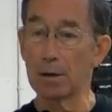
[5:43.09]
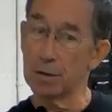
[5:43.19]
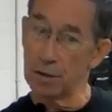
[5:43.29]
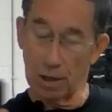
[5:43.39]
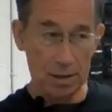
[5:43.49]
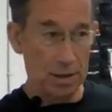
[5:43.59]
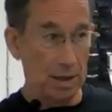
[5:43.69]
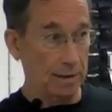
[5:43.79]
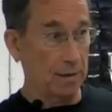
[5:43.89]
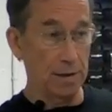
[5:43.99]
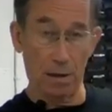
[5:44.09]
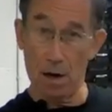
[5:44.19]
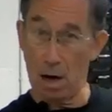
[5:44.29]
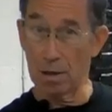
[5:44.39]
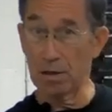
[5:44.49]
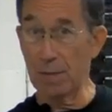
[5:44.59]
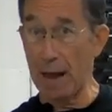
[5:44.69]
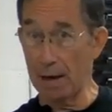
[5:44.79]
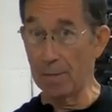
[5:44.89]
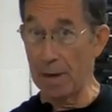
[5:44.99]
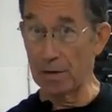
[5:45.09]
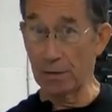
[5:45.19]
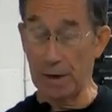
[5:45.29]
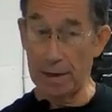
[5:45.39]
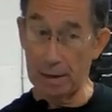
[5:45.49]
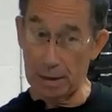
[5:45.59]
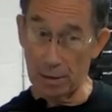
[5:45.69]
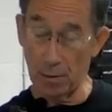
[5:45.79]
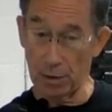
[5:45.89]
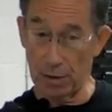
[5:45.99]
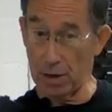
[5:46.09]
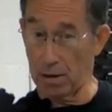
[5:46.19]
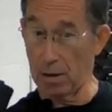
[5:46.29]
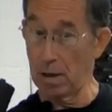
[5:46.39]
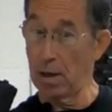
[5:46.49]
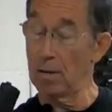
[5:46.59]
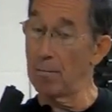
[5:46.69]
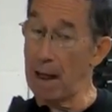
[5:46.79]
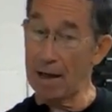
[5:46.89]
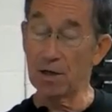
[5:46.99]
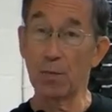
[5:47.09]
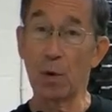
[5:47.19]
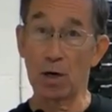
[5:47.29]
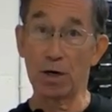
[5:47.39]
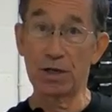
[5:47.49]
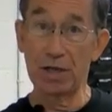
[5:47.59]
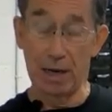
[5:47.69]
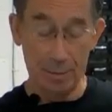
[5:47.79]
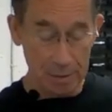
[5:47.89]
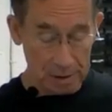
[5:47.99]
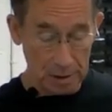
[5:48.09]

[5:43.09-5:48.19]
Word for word: just like the deer hunters back in Pennsylvania did with their matchbook shims.